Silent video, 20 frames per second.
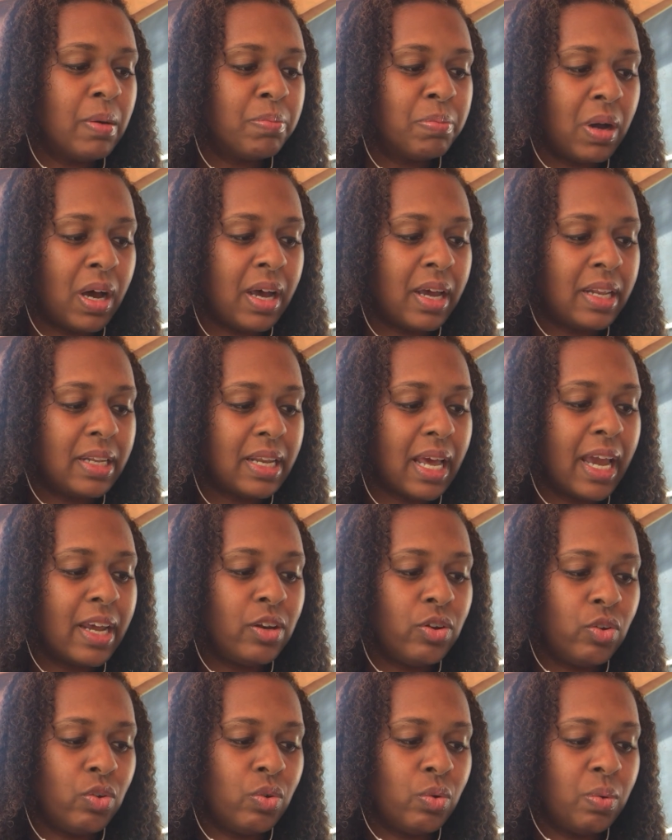But
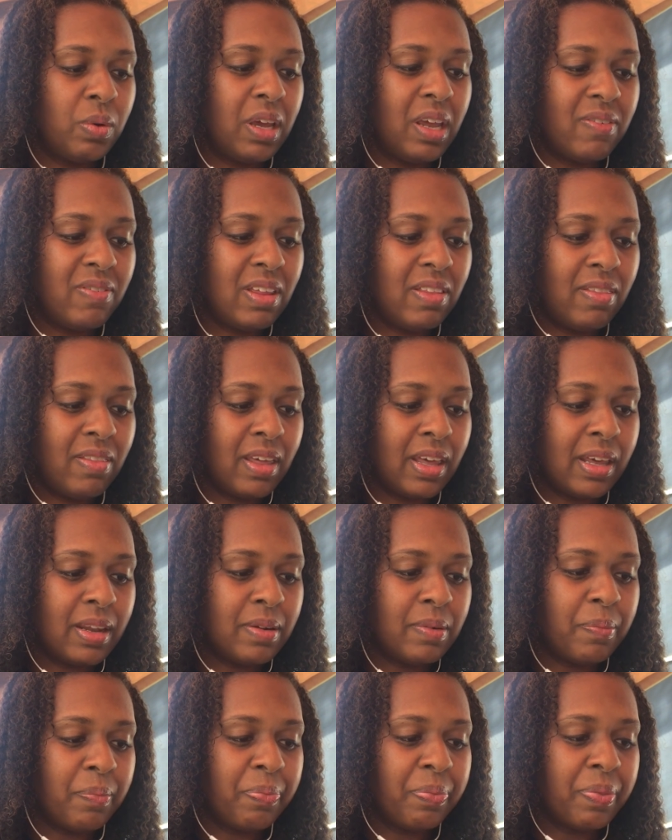I knew, even
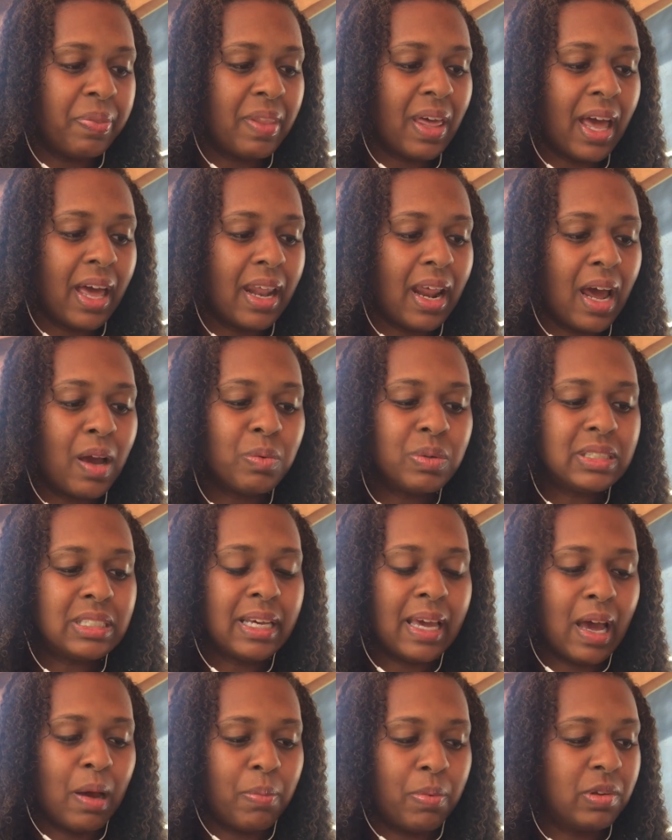then, that I was
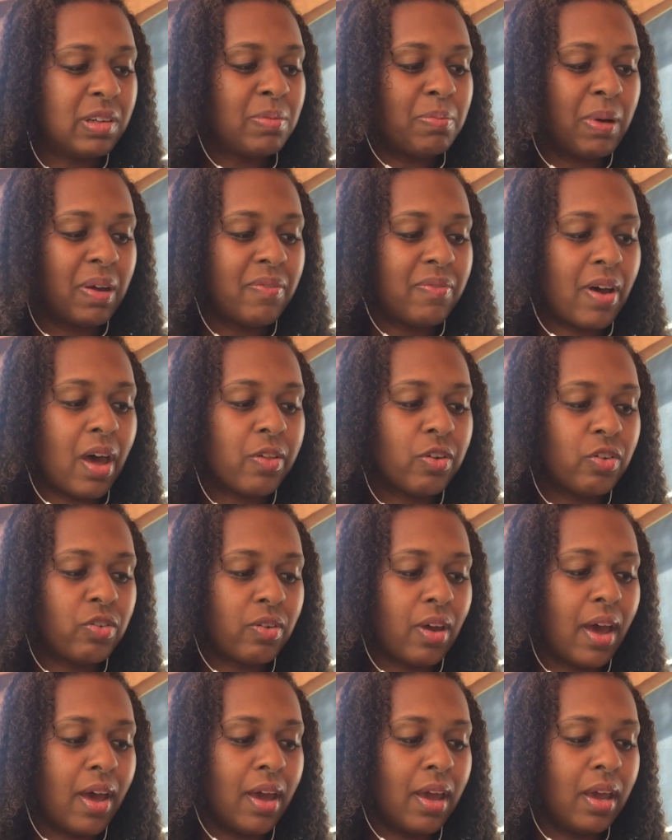the apple of my
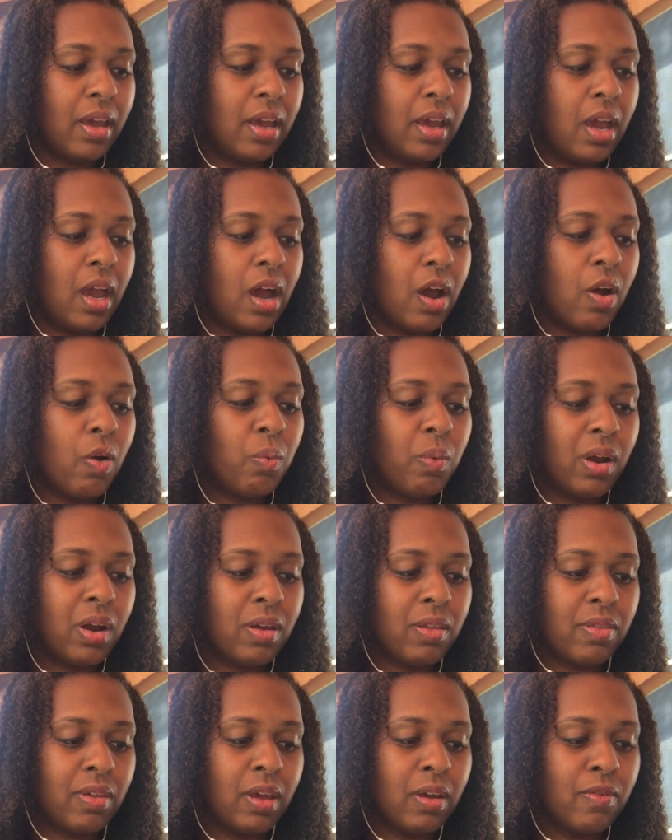father's eye, a
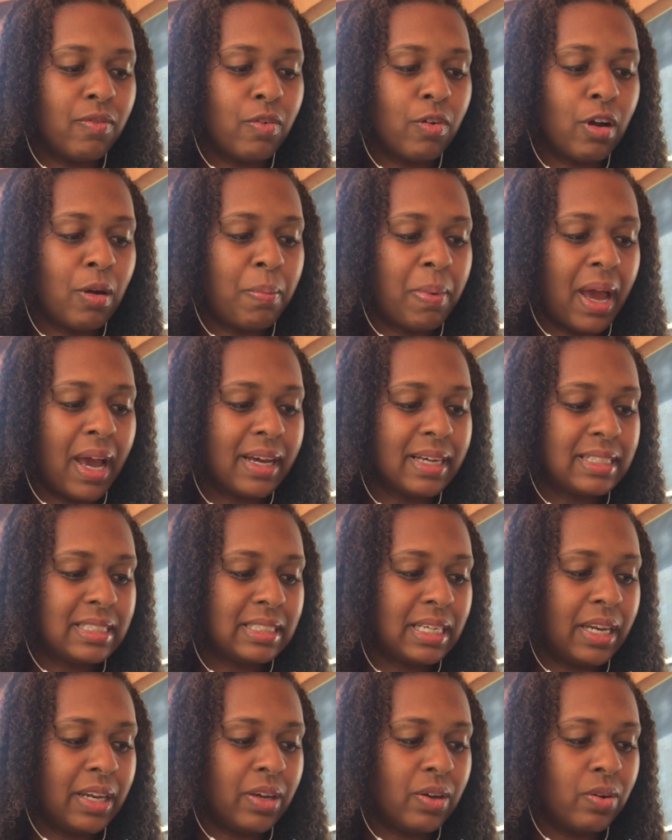rare thing for a
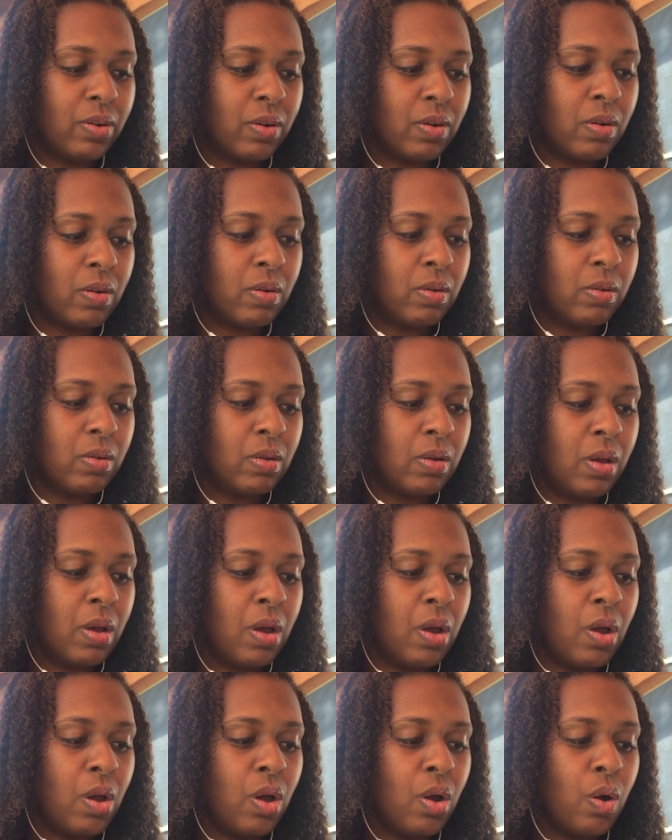Pakistani girl.
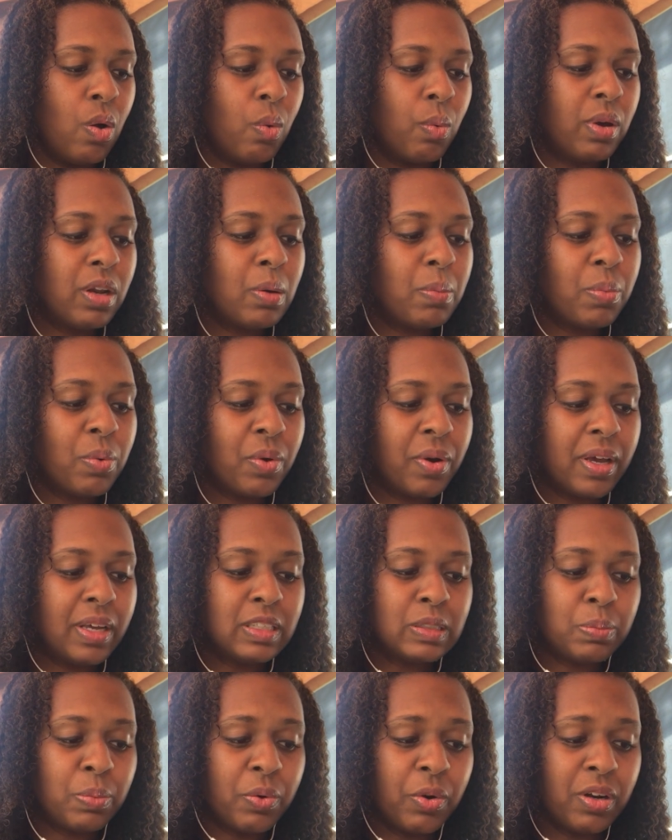When a
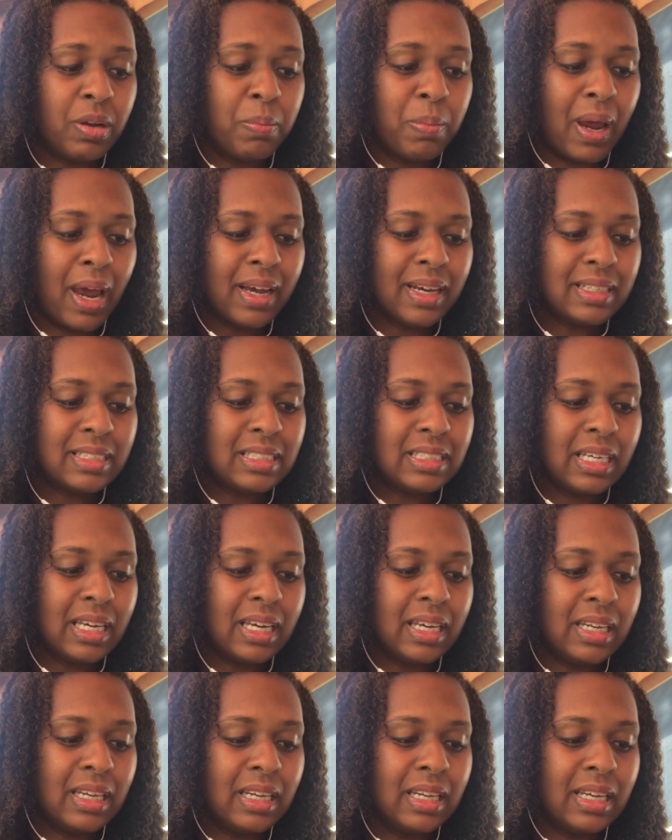boy is born in
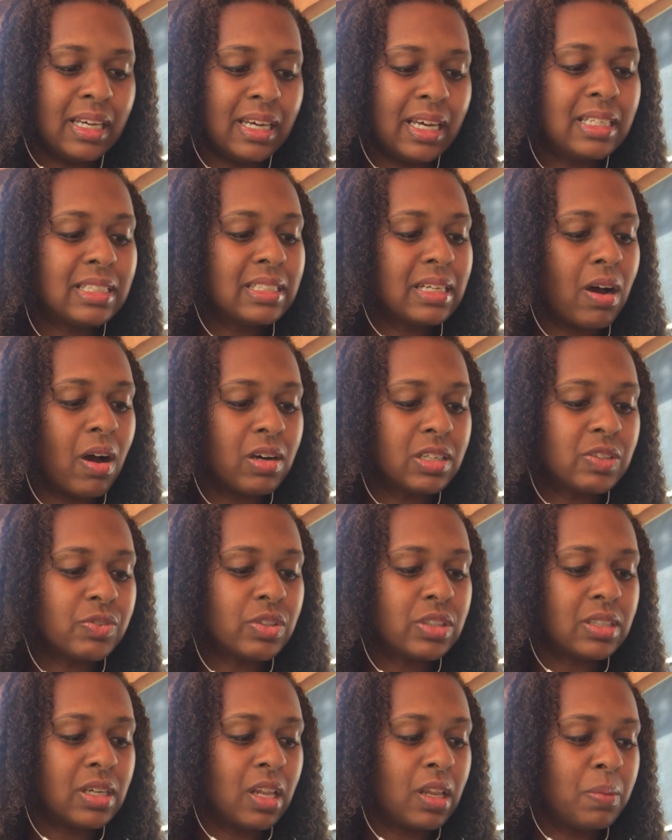Pakistan, it's
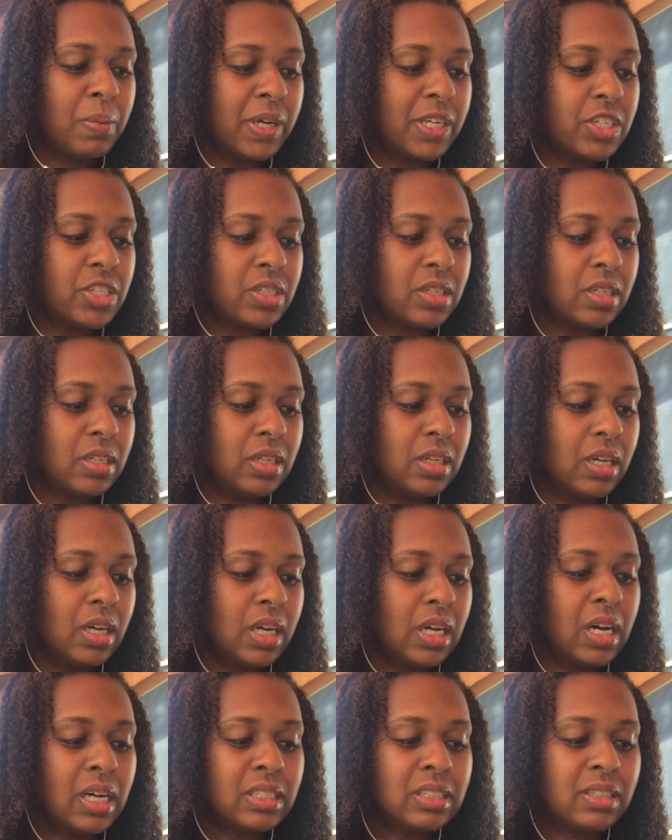cause for celebration.
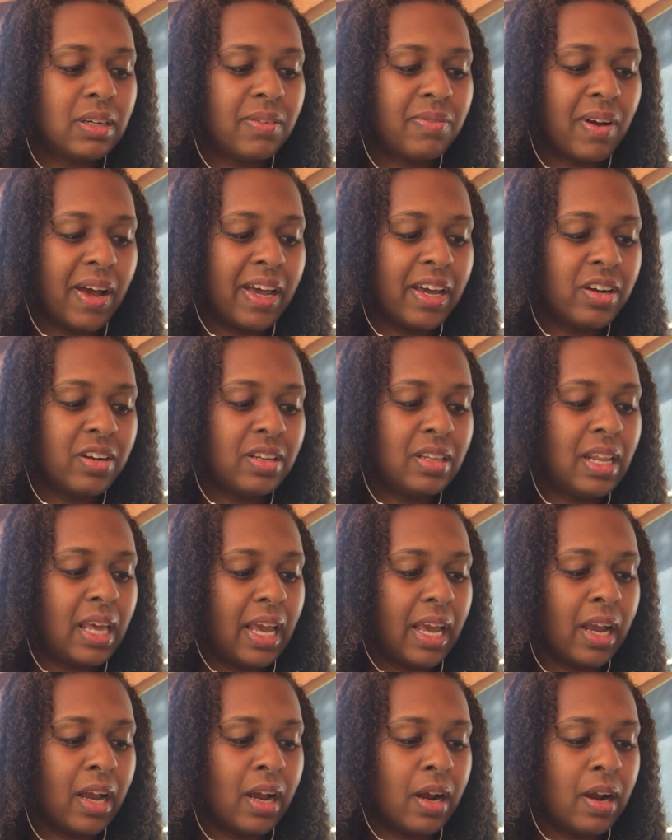Guns are fired in
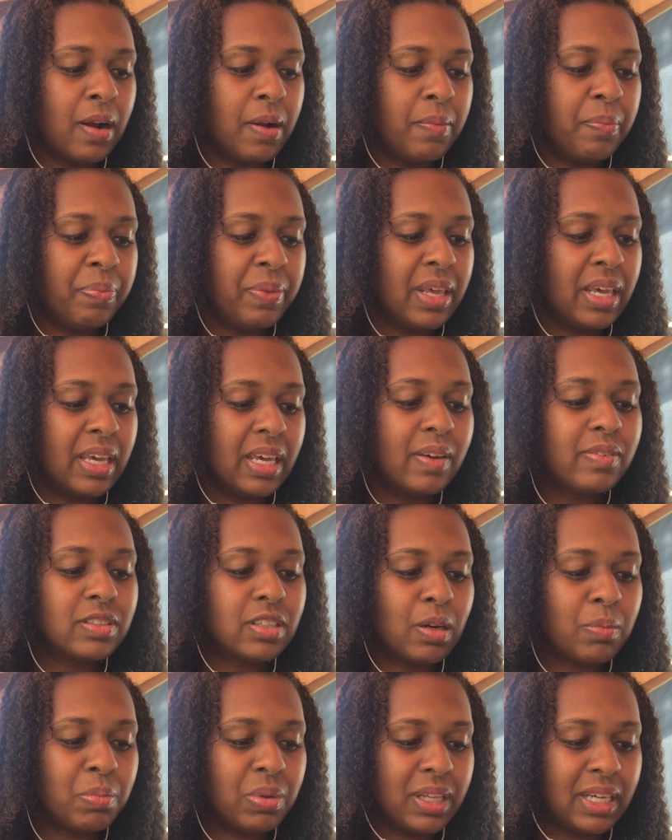the air,
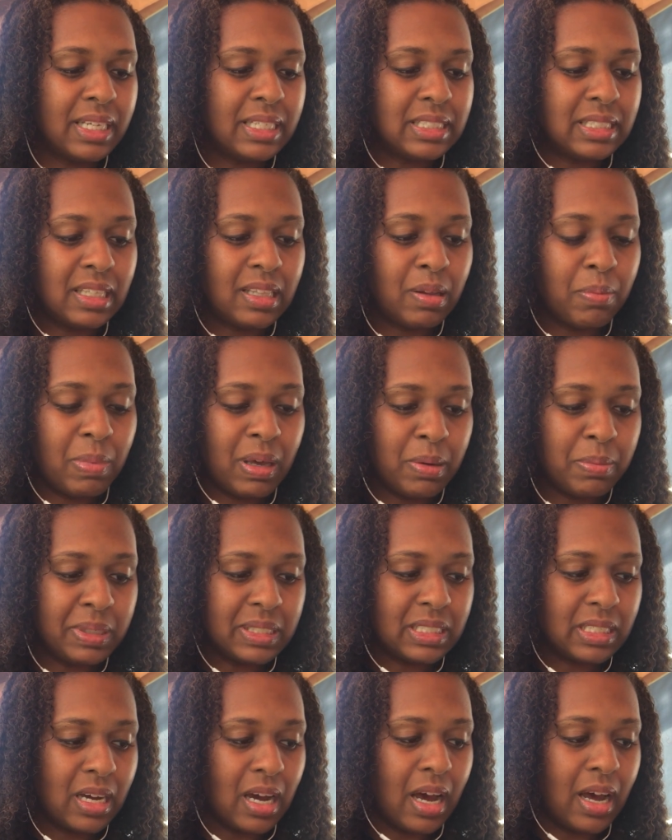gifts are placed in the
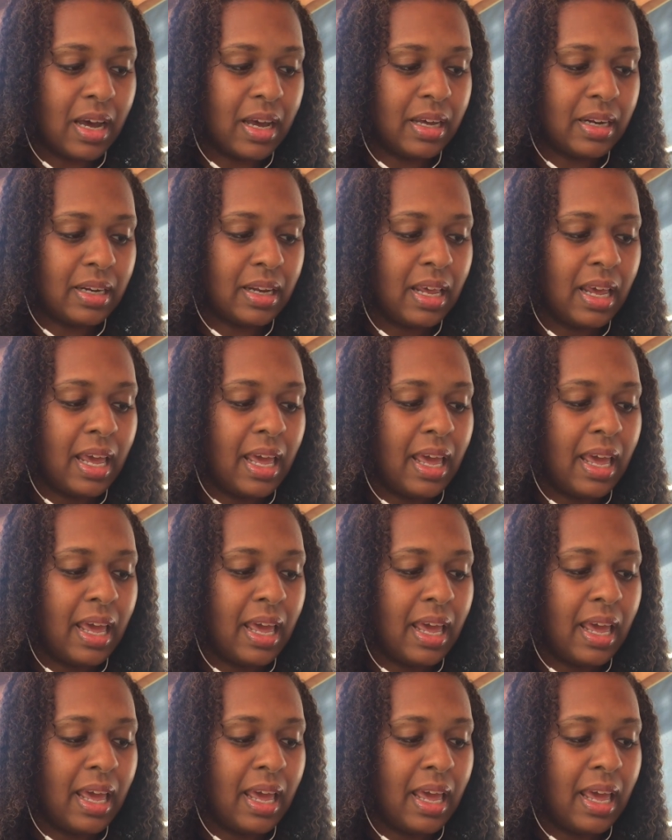baby's cot,